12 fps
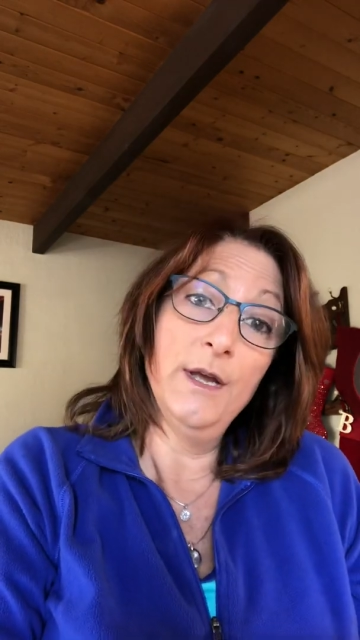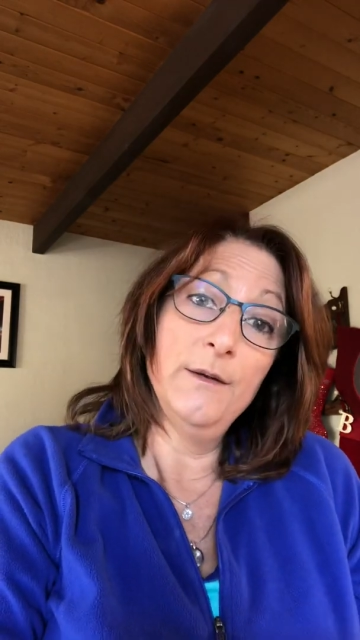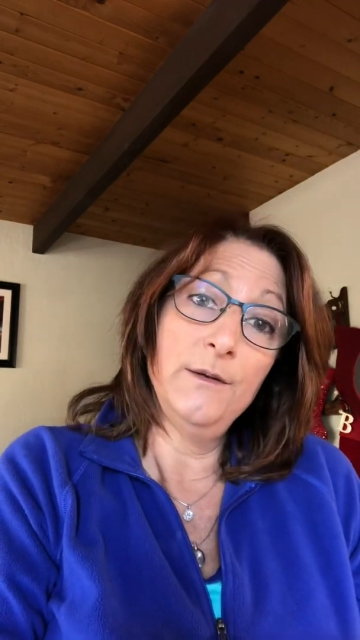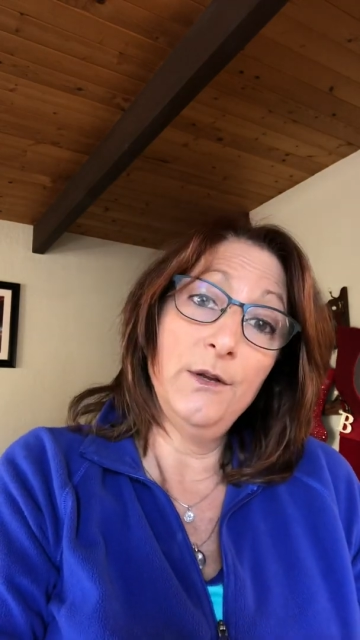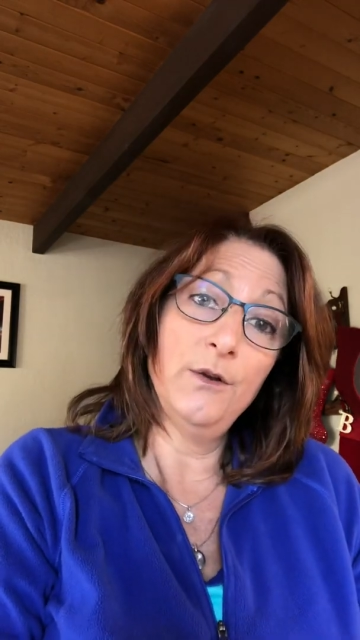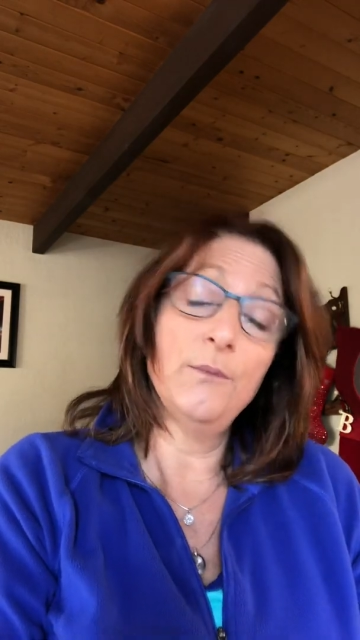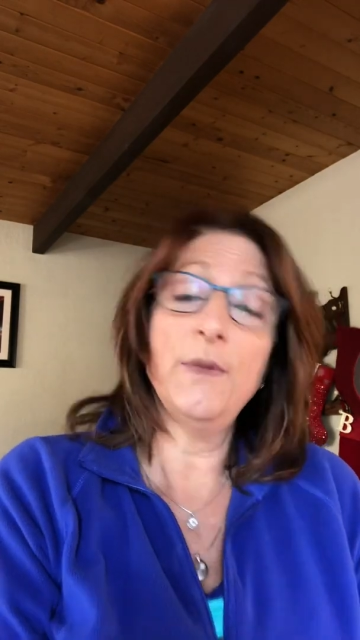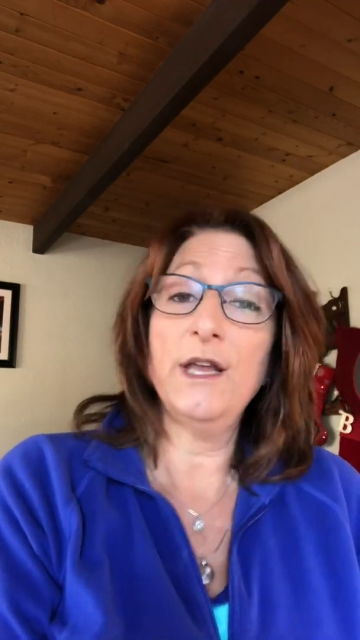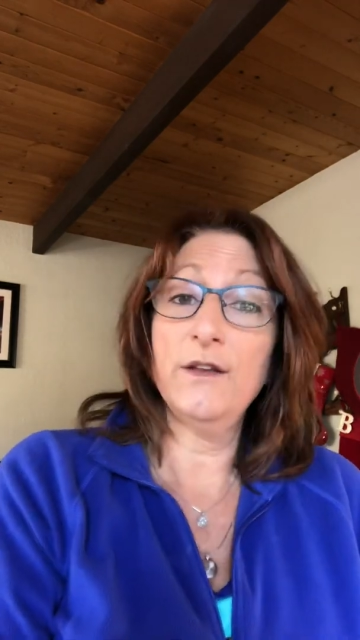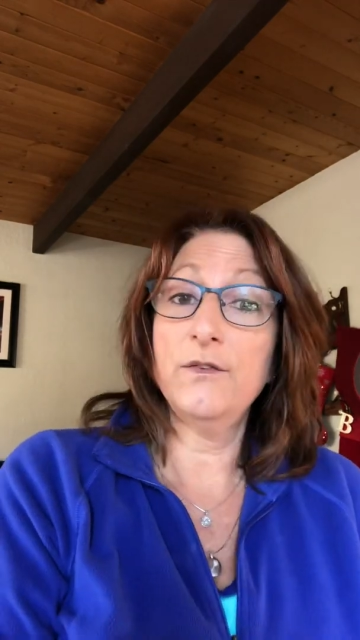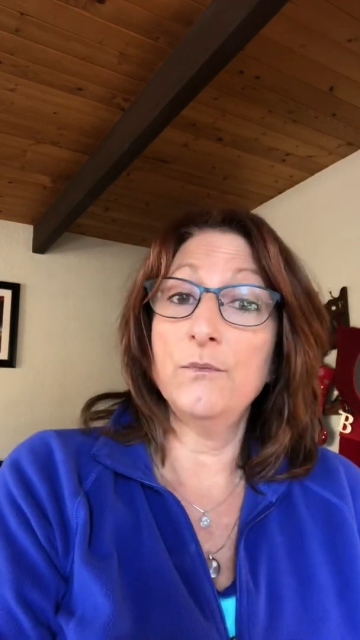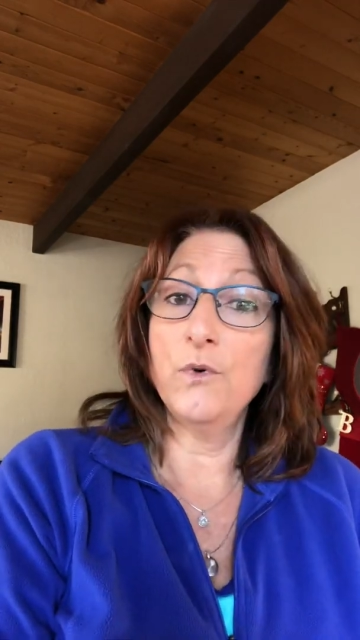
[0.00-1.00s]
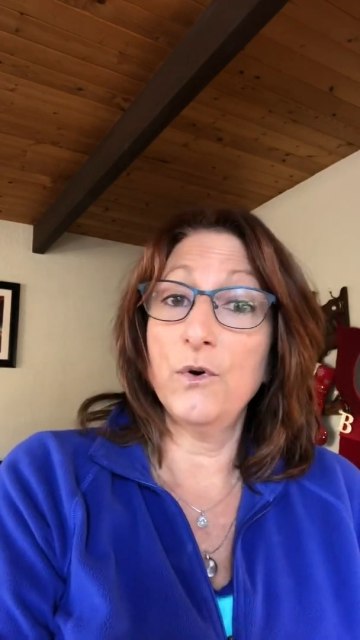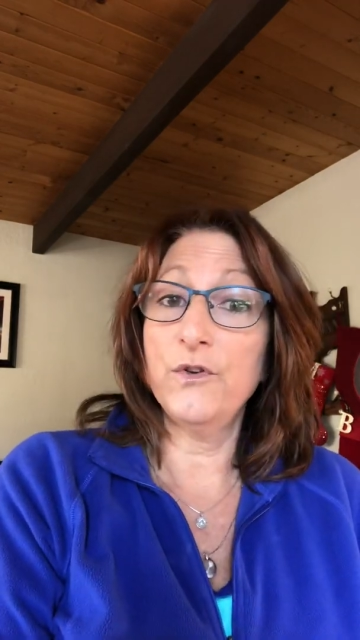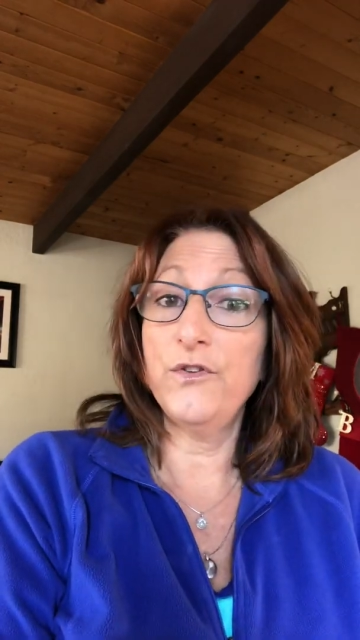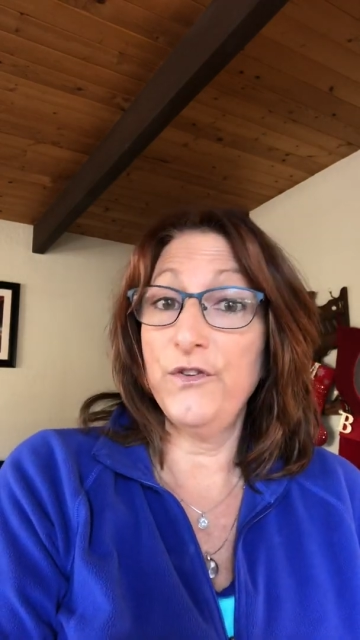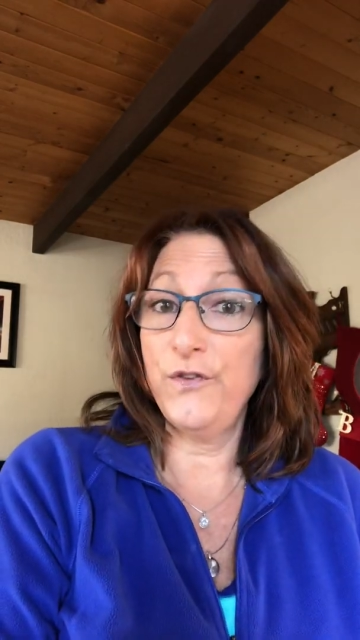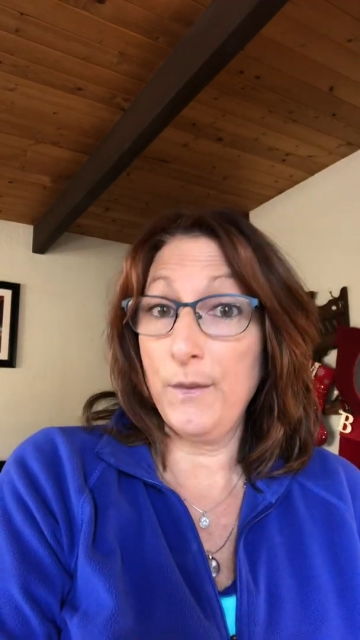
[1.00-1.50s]
make us more
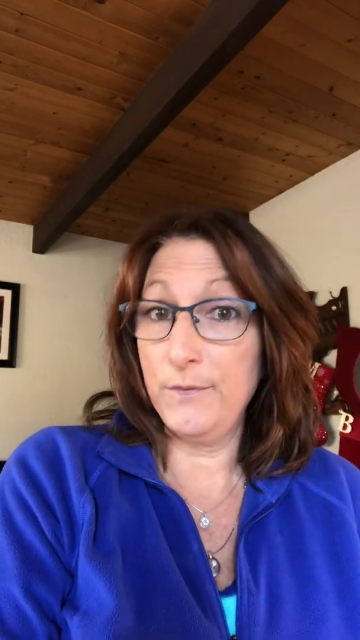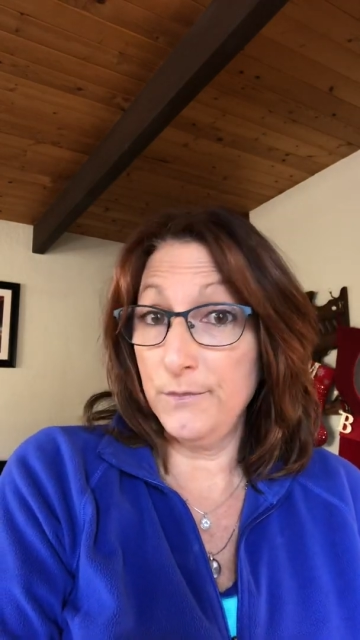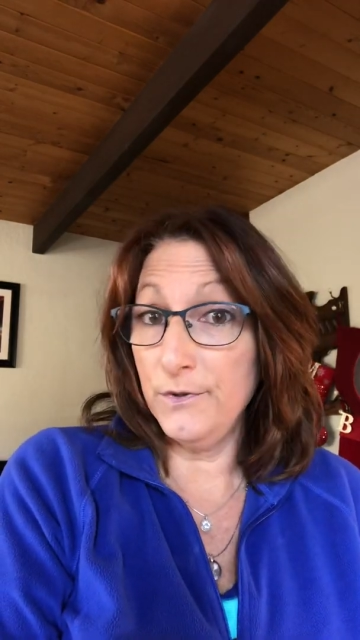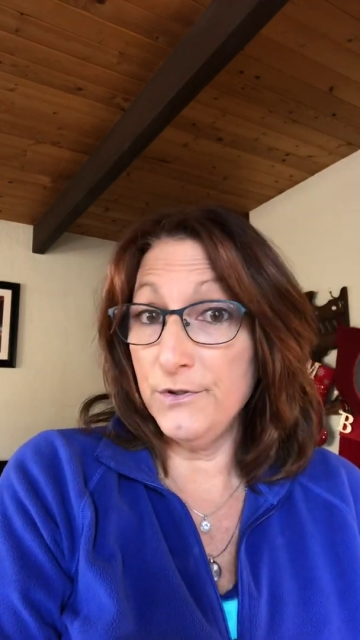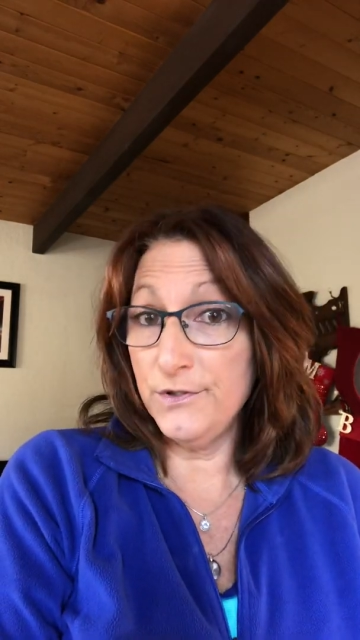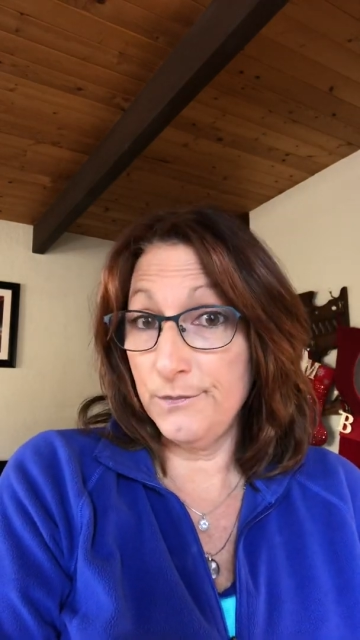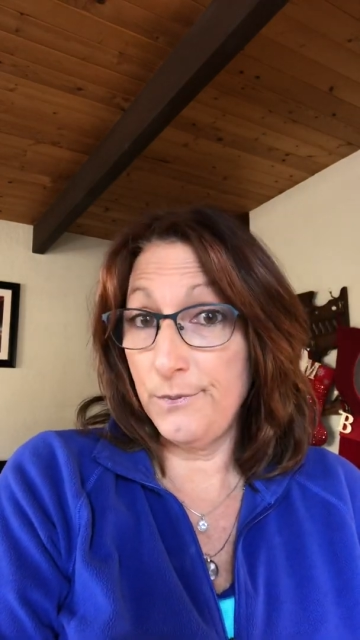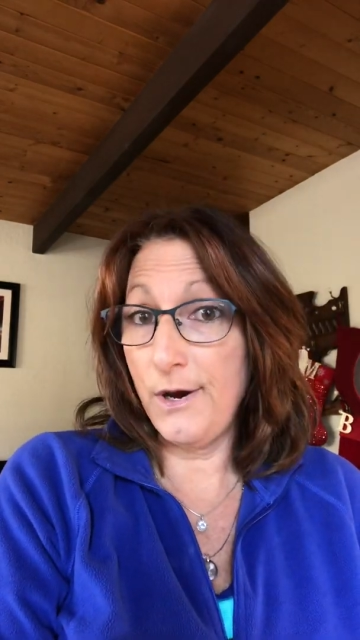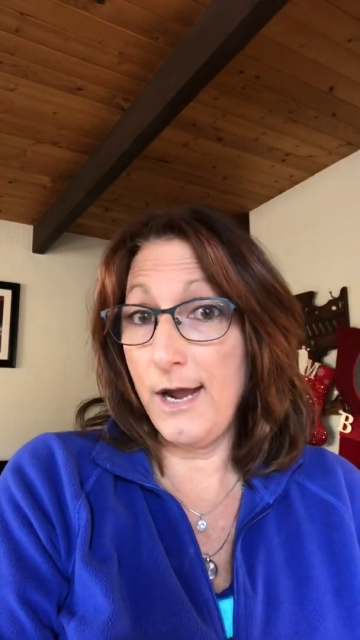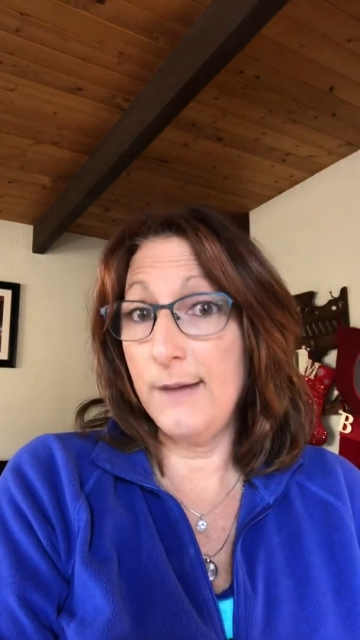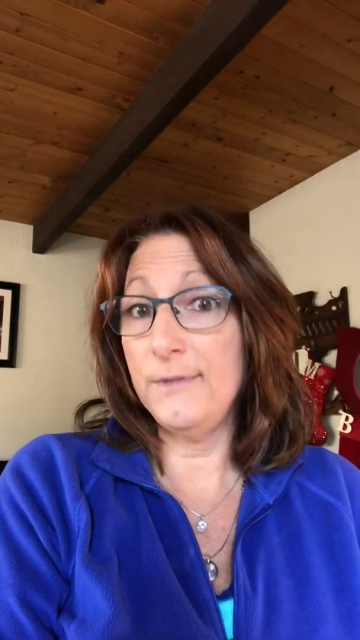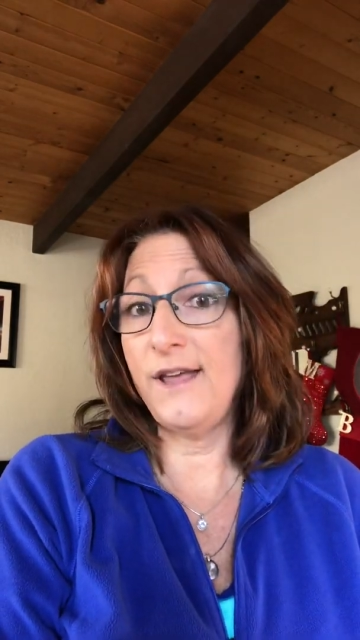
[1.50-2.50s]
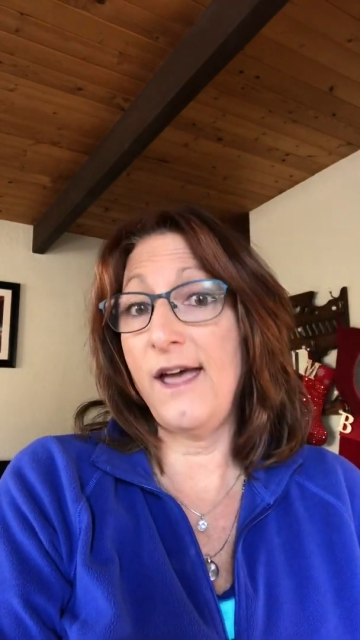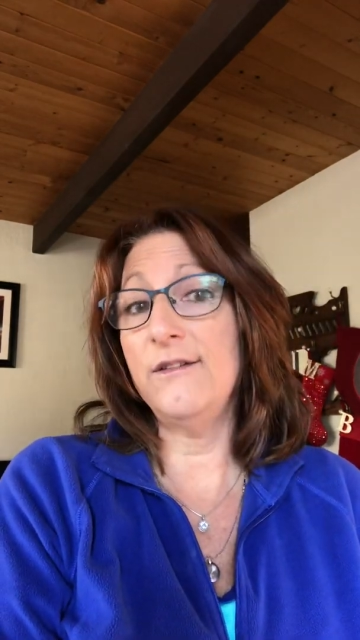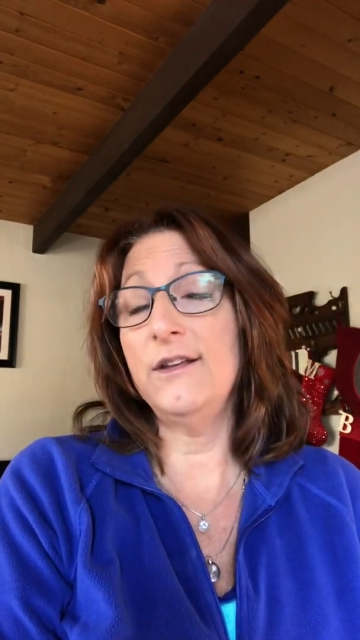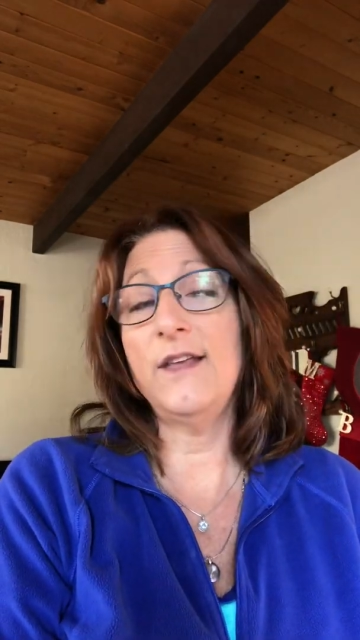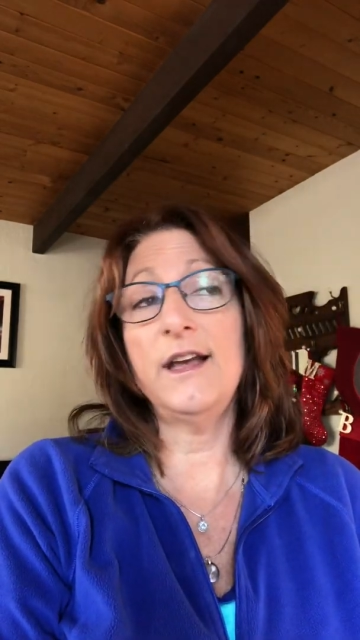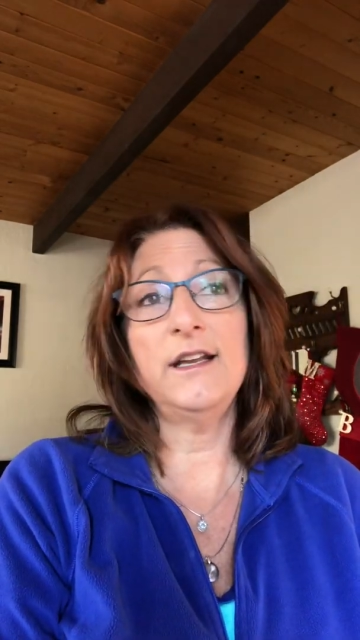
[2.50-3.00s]
susceptible to perhaps
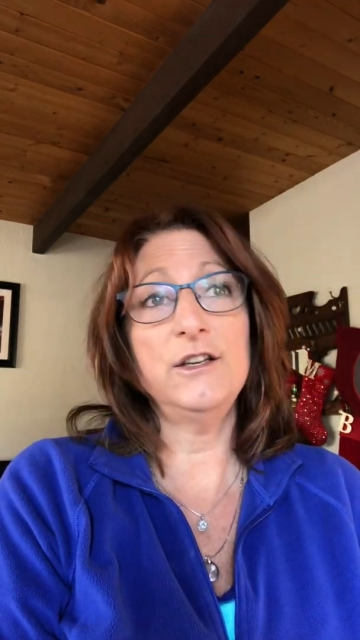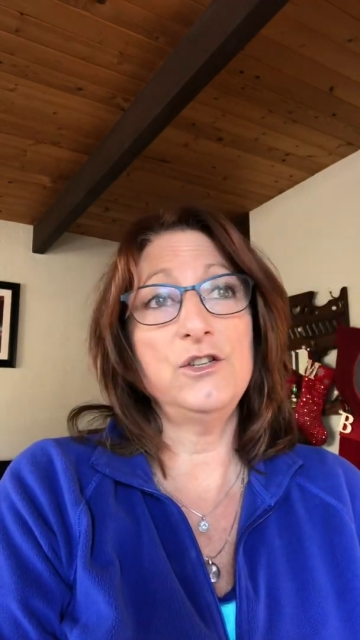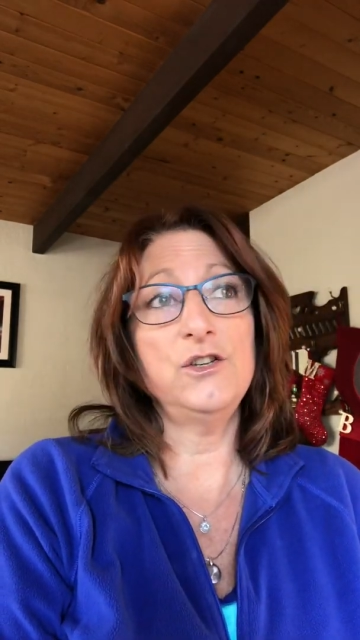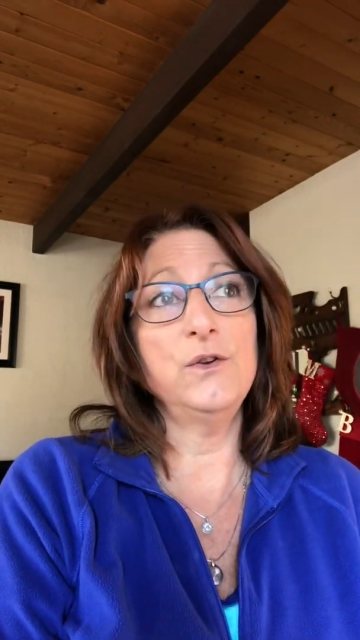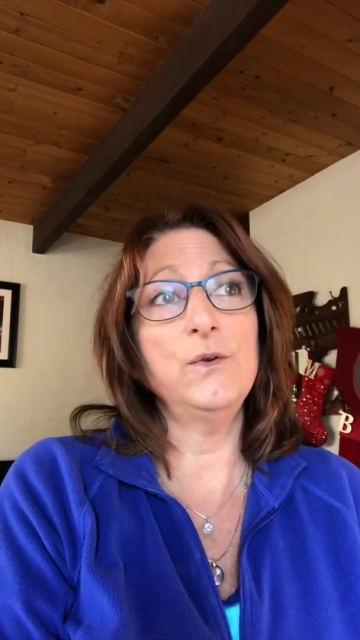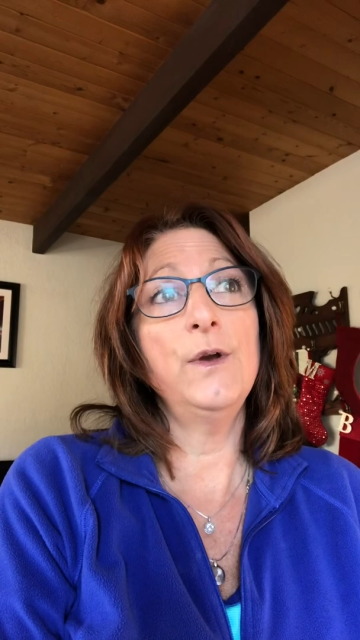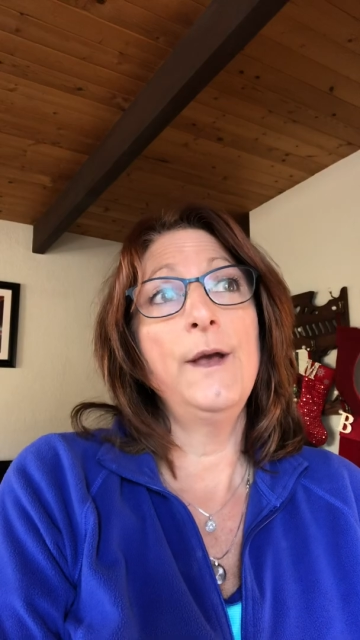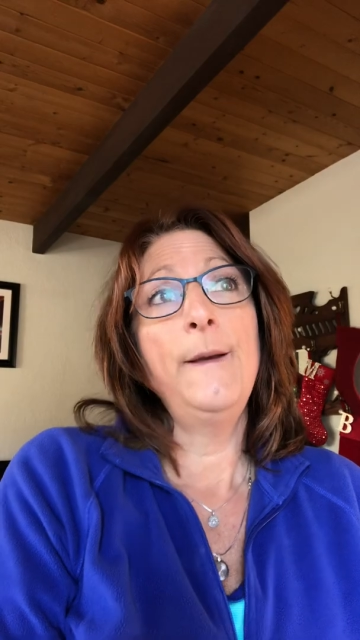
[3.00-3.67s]
having that issue.